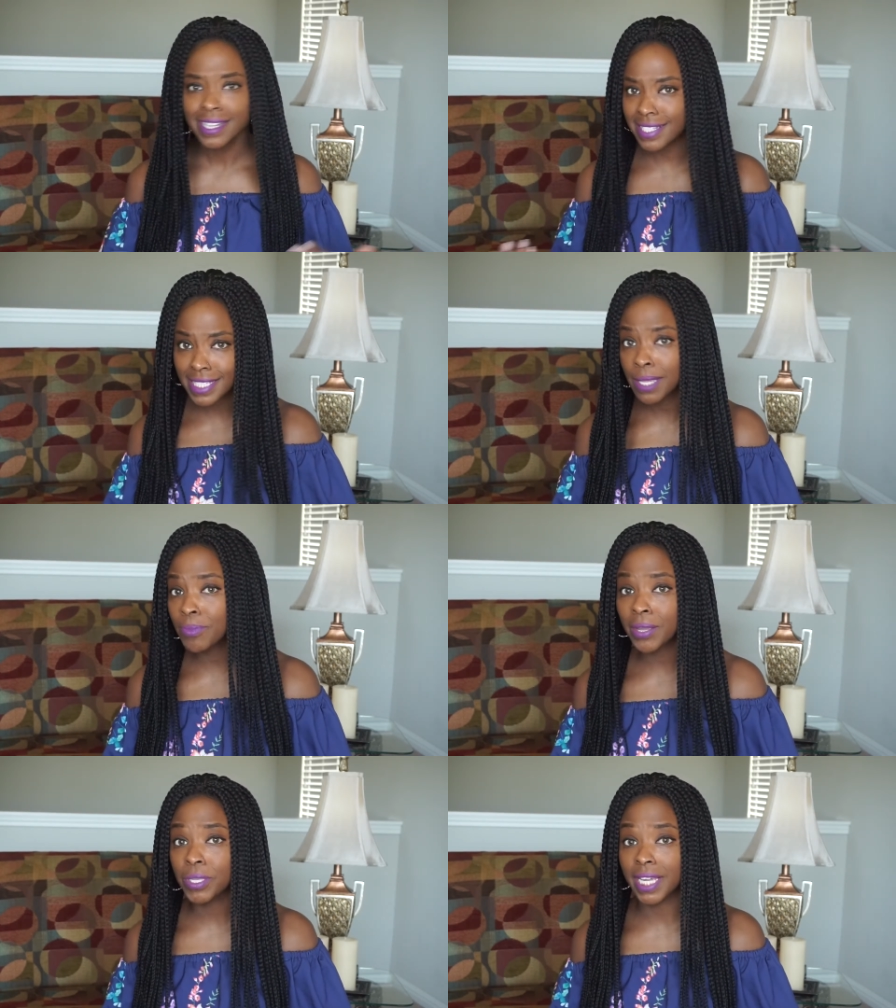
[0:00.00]
It's the
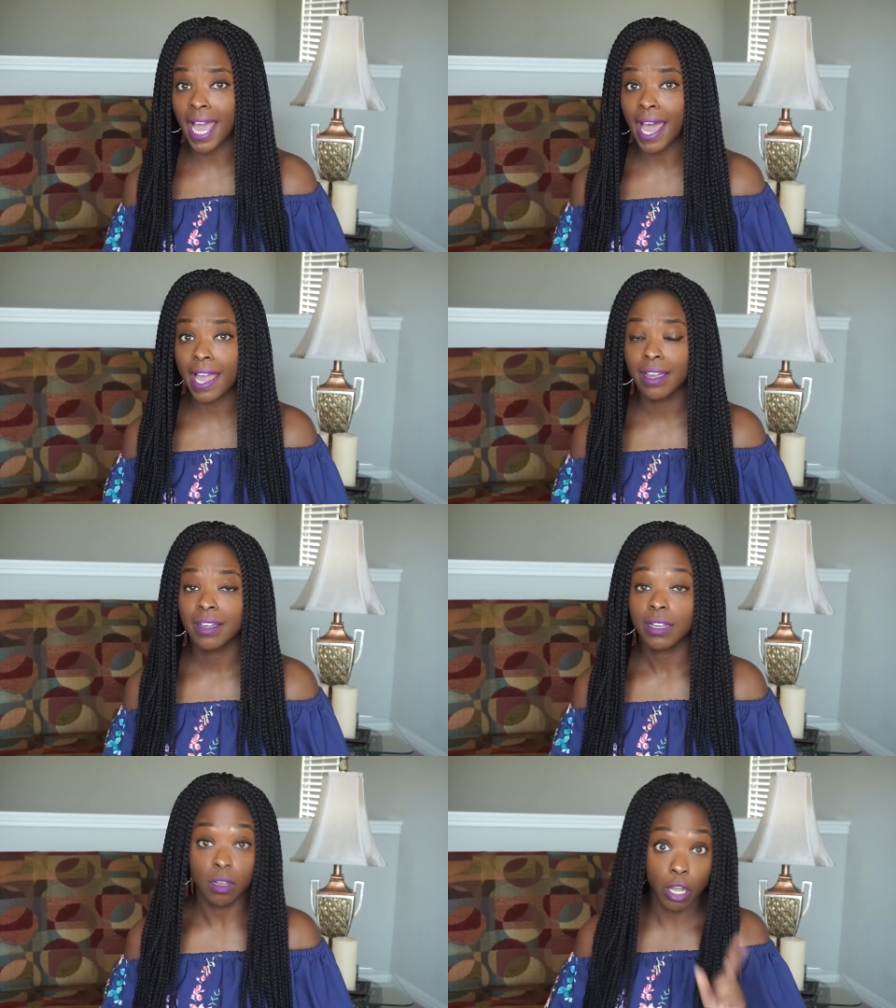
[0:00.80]
same thing with a guy.
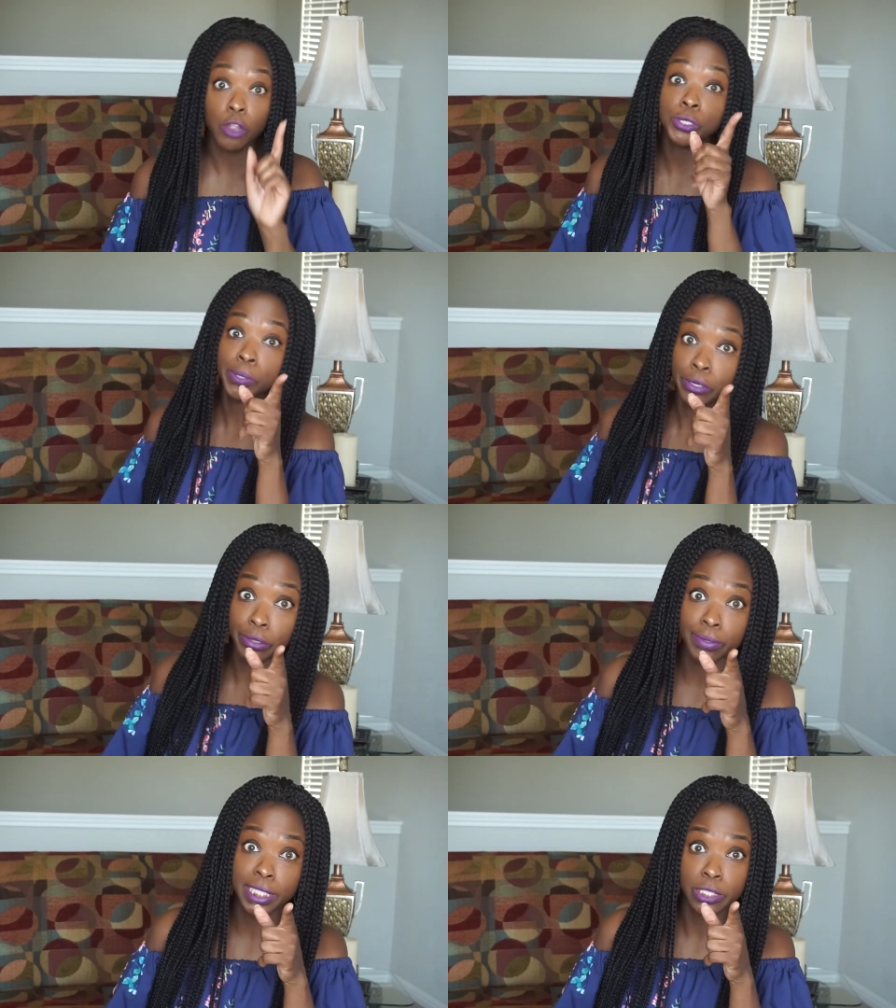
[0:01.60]
Also
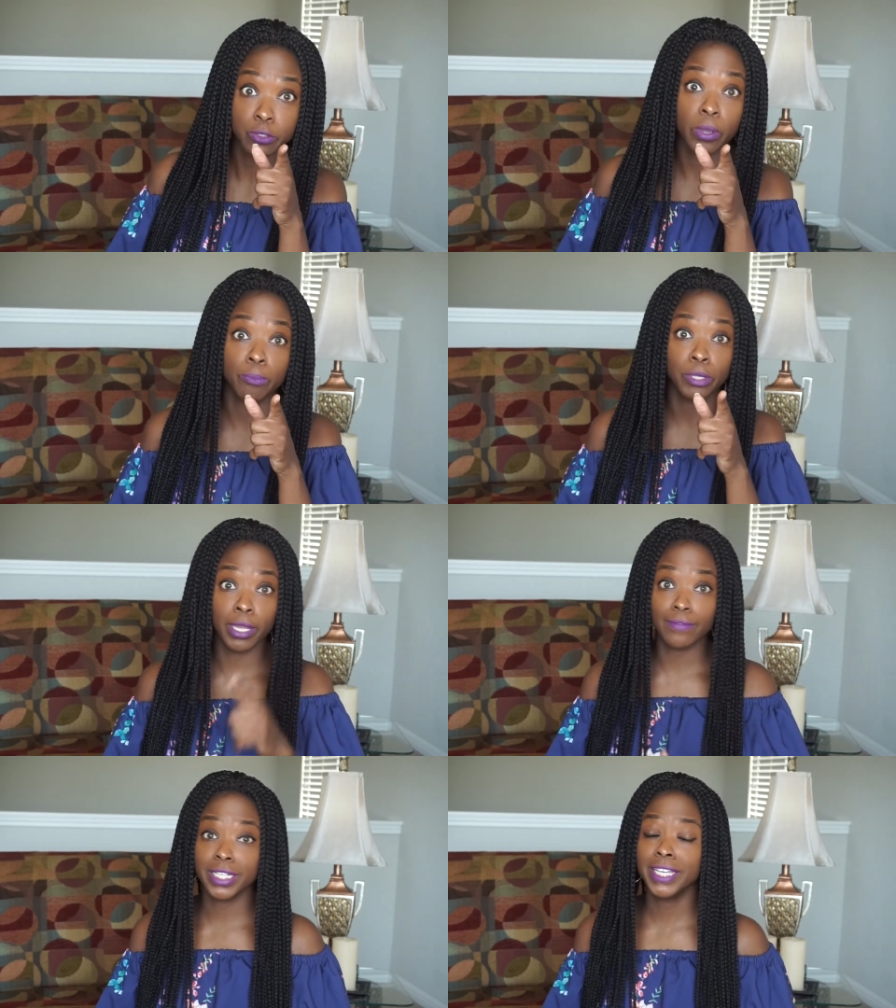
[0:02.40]
another reason to swipe left.